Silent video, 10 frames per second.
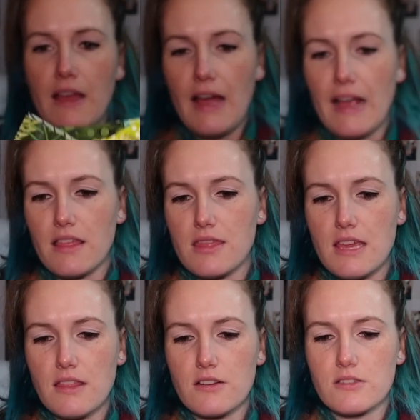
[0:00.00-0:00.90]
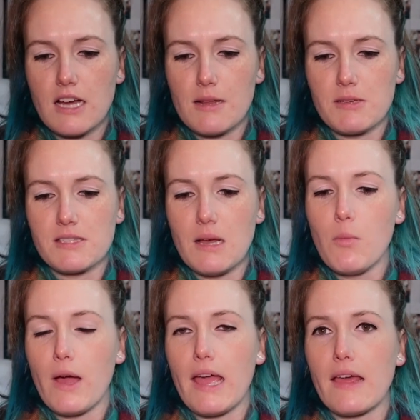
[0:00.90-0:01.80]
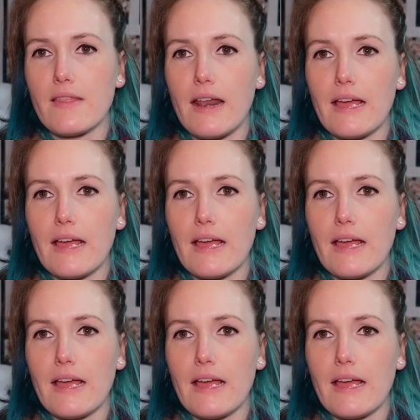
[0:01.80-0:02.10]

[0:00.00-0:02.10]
I think there's gotta be some way that I